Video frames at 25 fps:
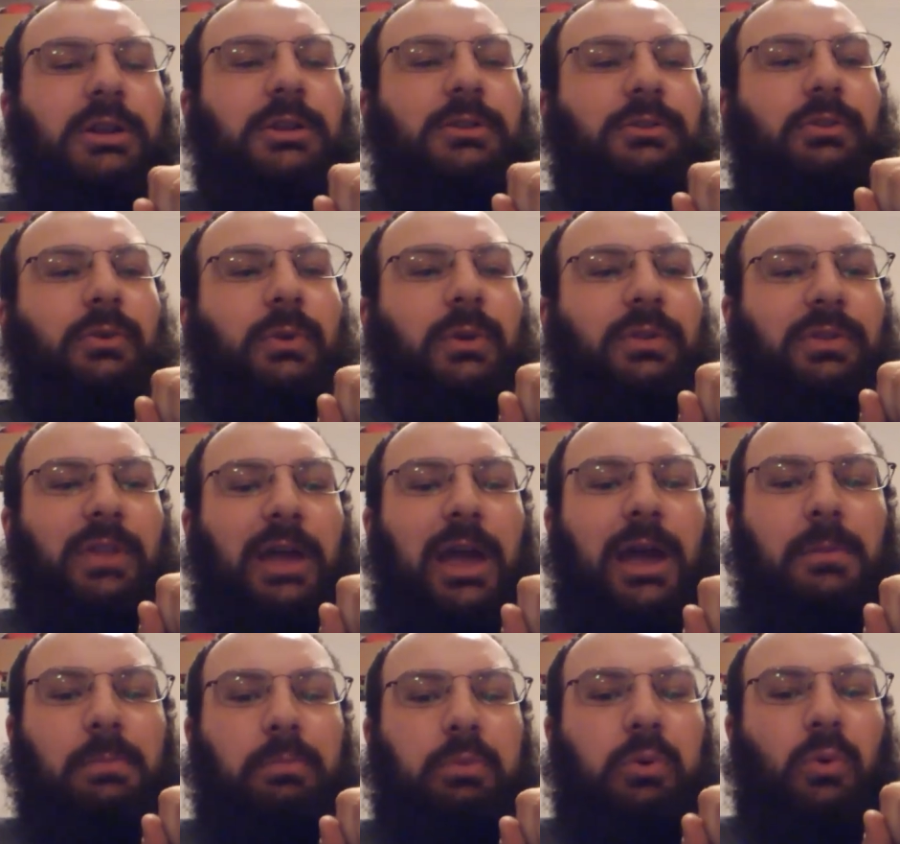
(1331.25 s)
So at
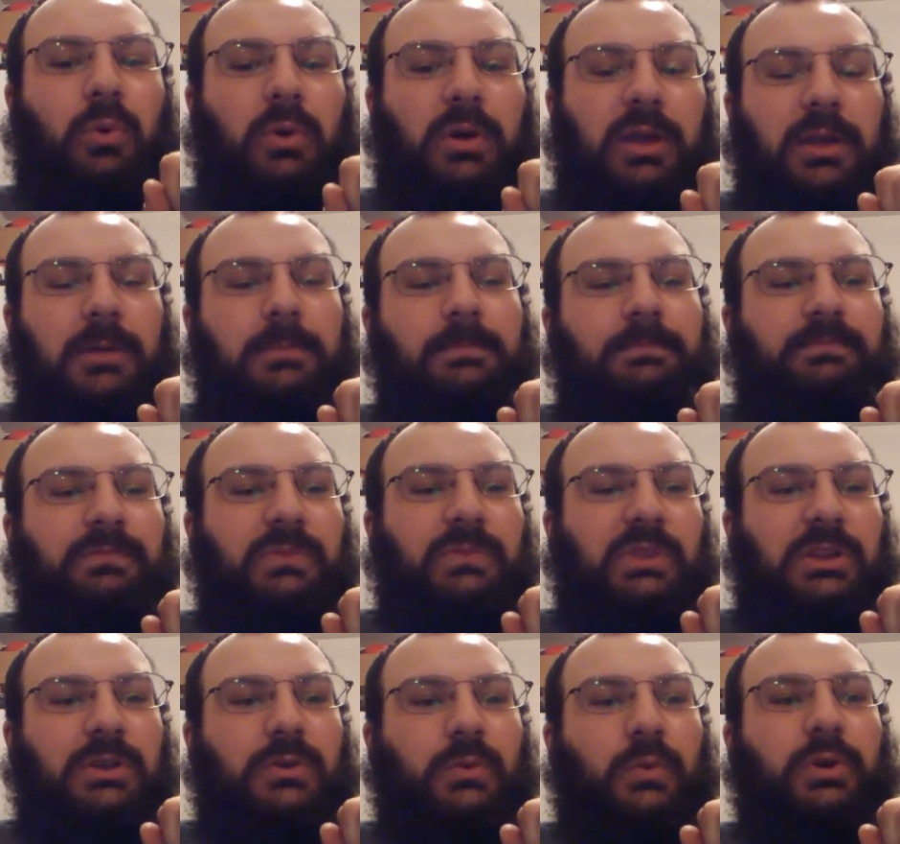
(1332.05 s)
that point,
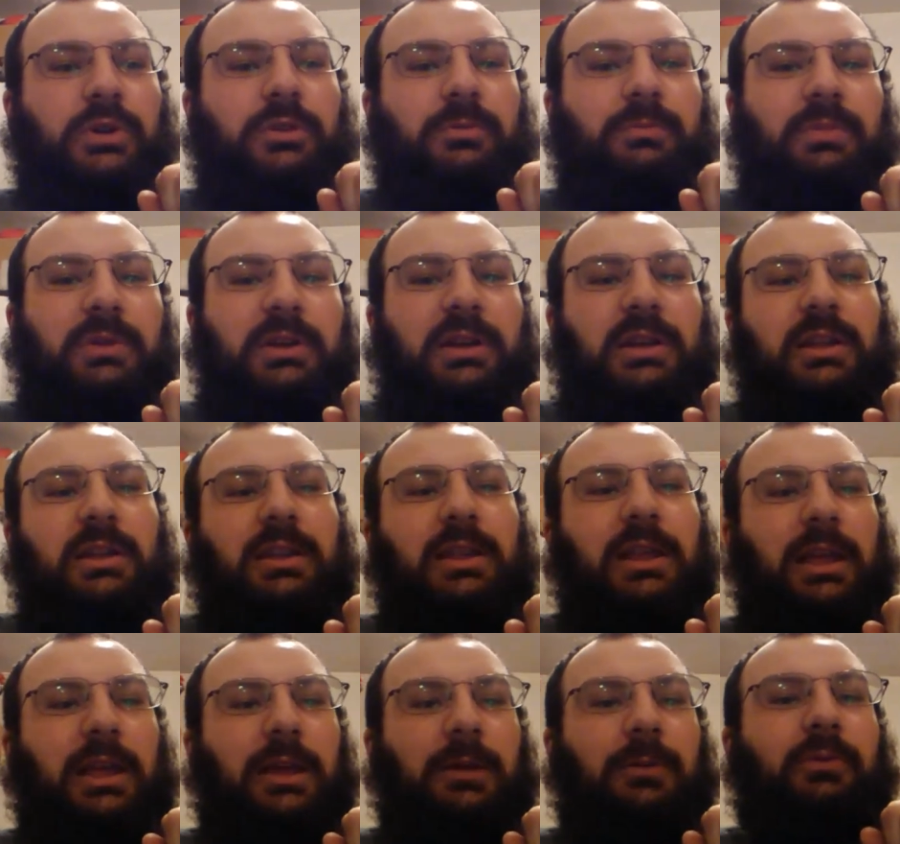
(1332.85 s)
it would have
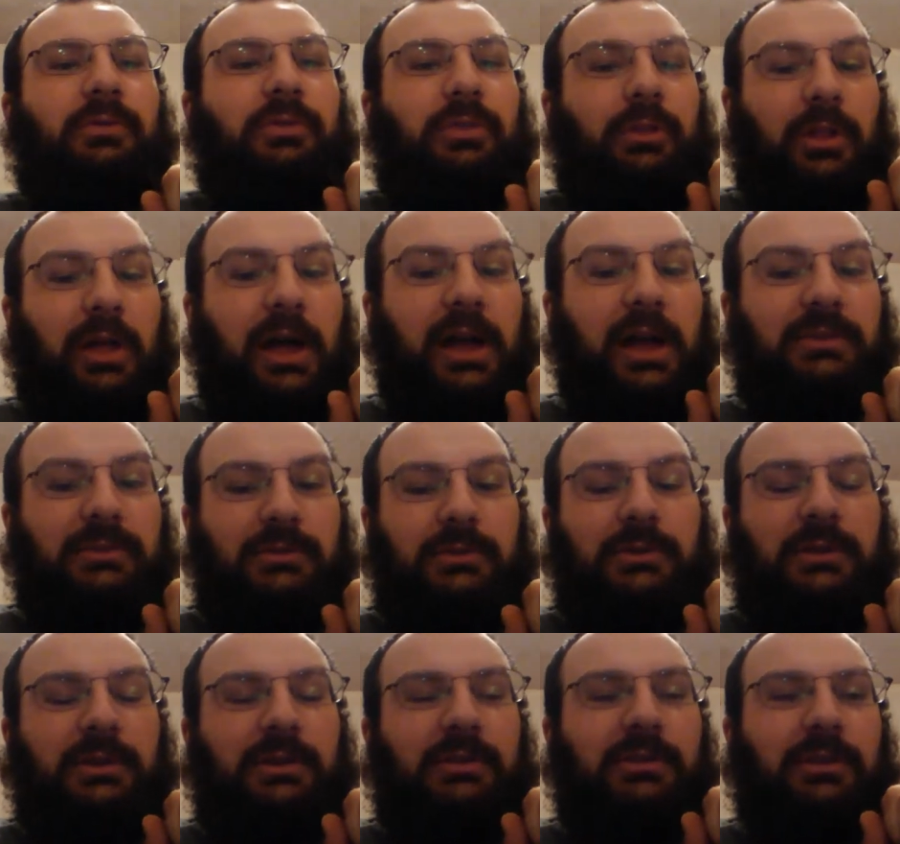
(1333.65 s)
been it was the last
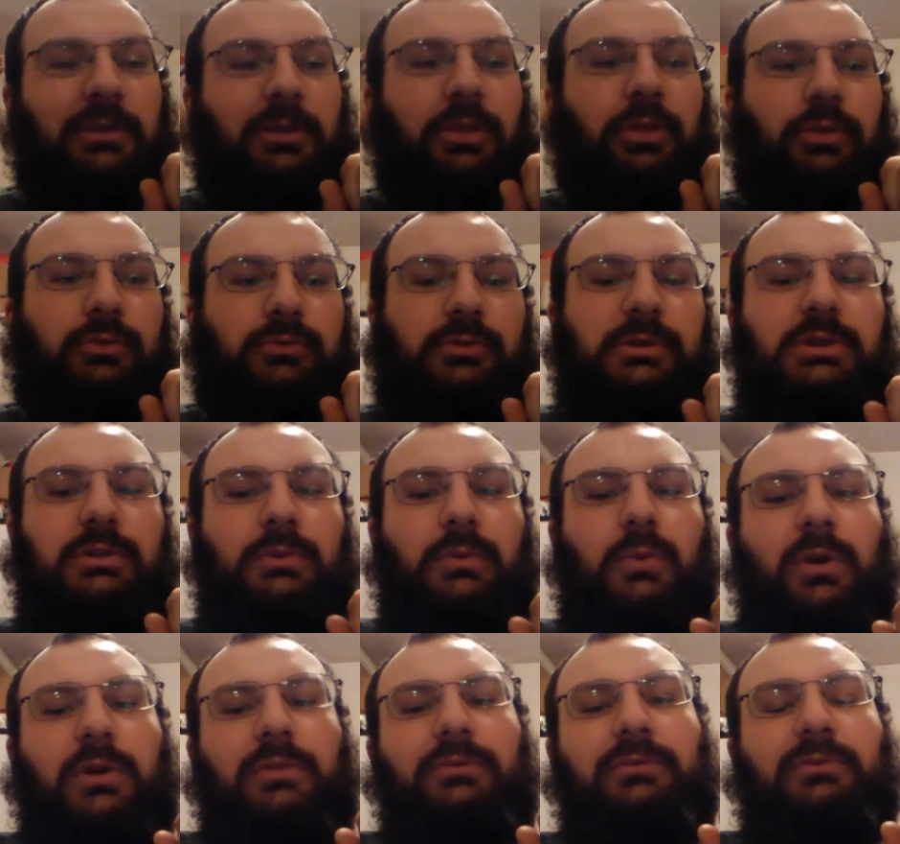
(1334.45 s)
turn like i said three to
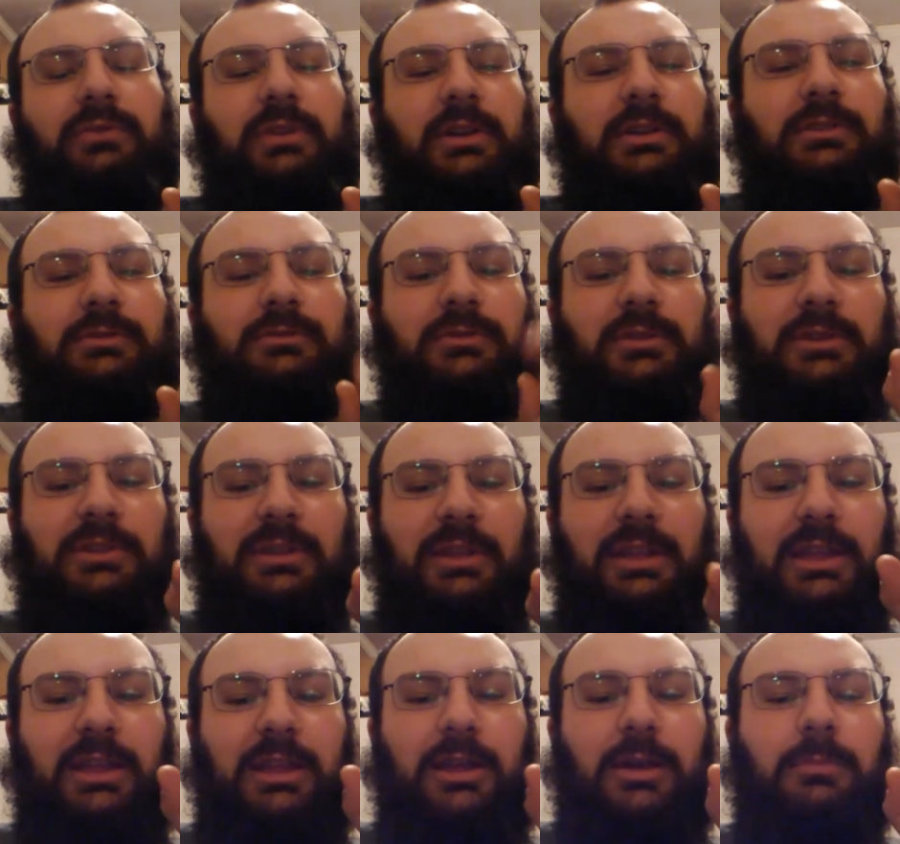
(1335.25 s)
one victory
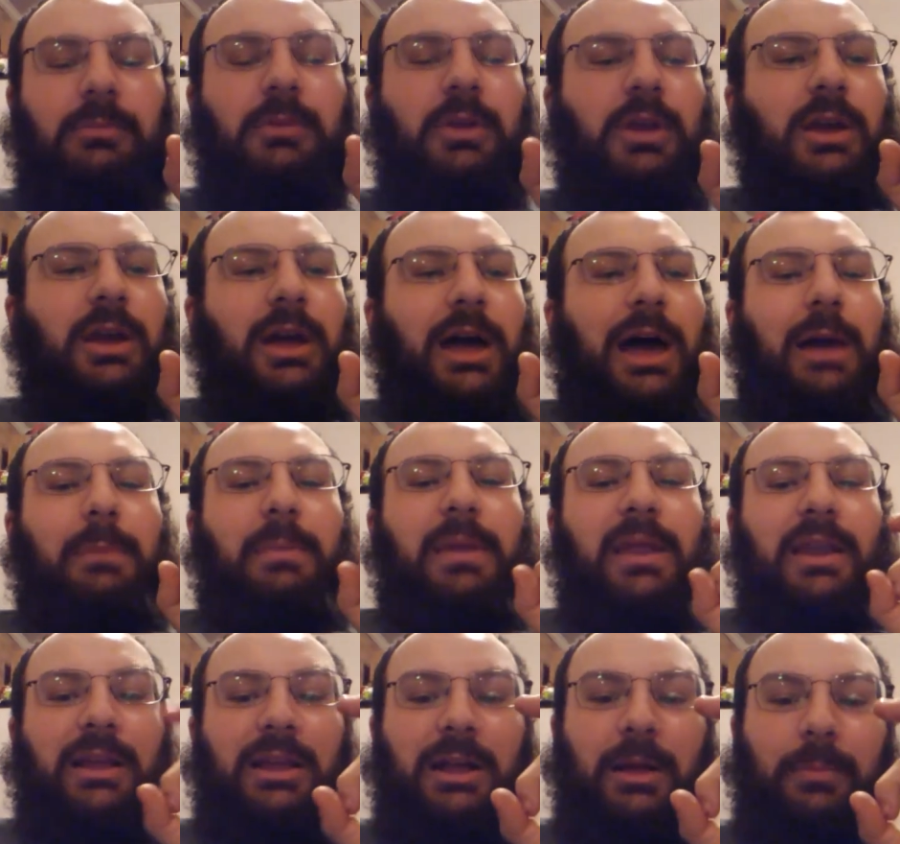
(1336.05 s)
to him i
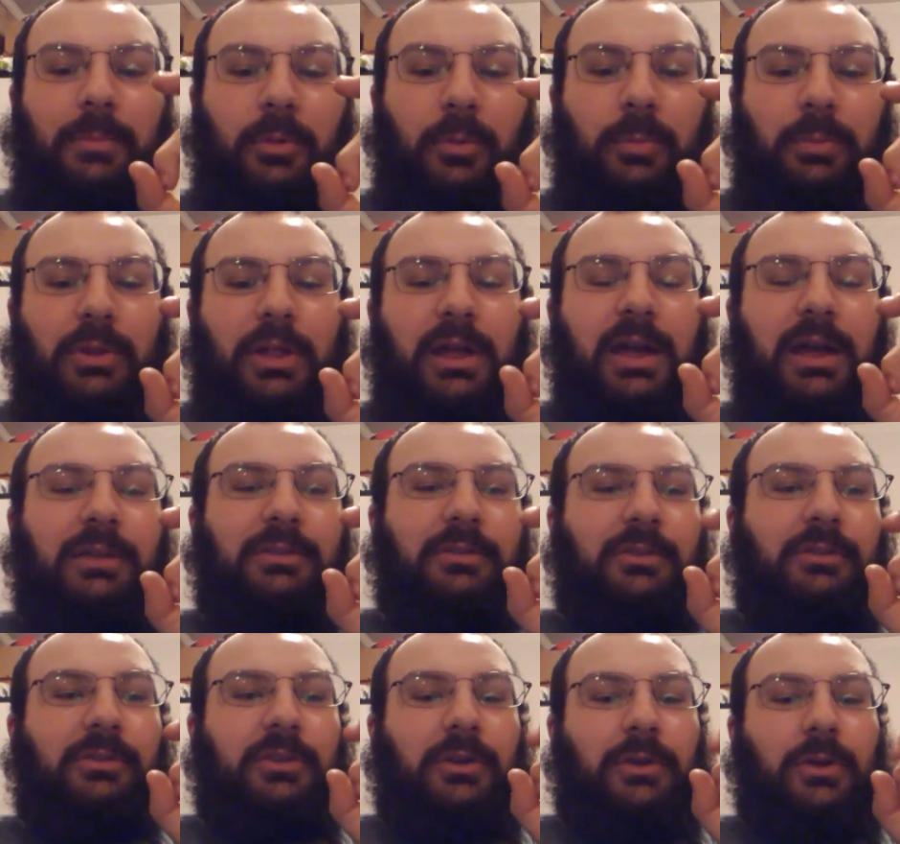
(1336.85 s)
made a couple
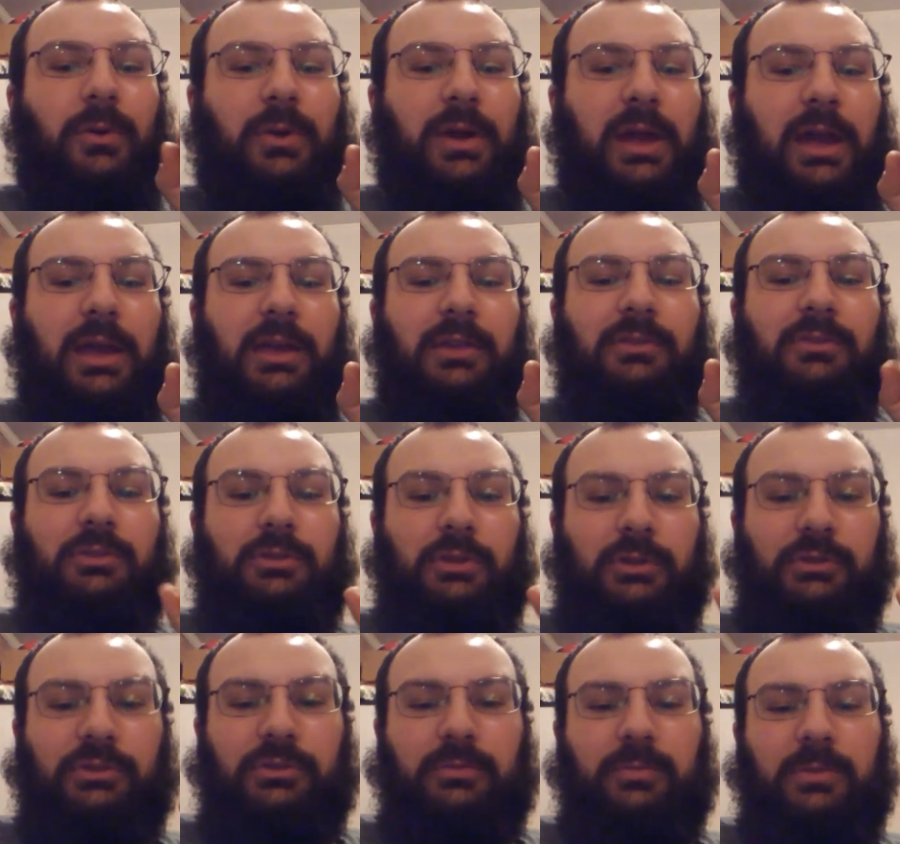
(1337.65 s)
plays i was like okay he's
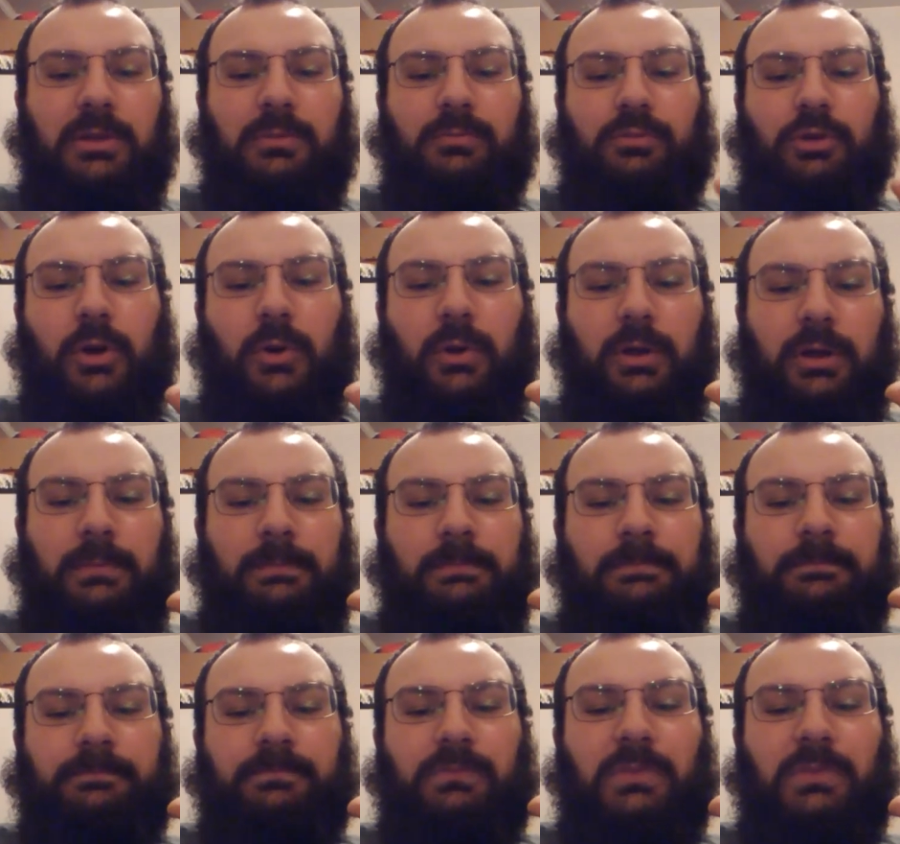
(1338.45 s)
close to being broken